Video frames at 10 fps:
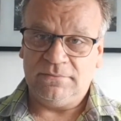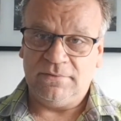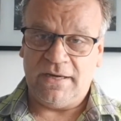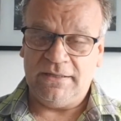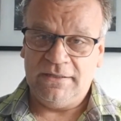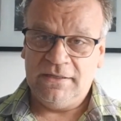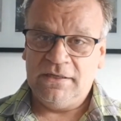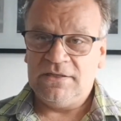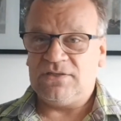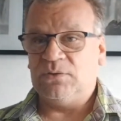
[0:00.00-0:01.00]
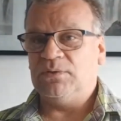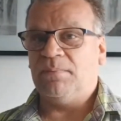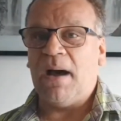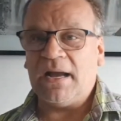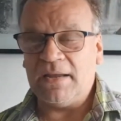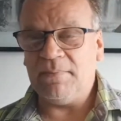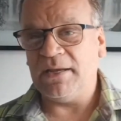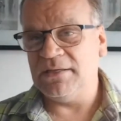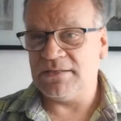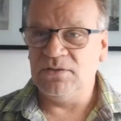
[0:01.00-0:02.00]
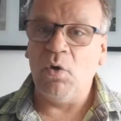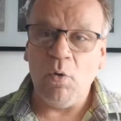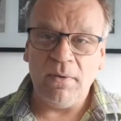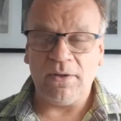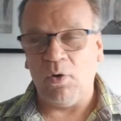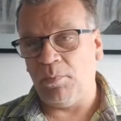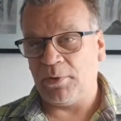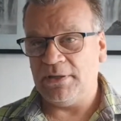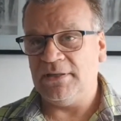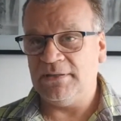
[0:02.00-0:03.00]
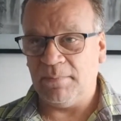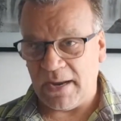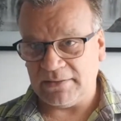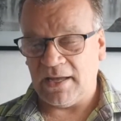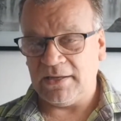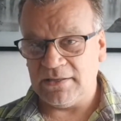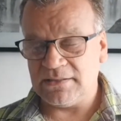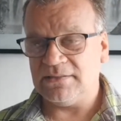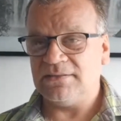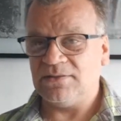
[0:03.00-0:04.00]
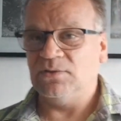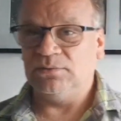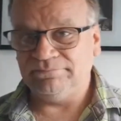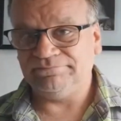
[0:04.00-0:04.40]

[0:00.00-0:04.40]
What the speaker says: right? So the parking brake is normally operating the back tires, so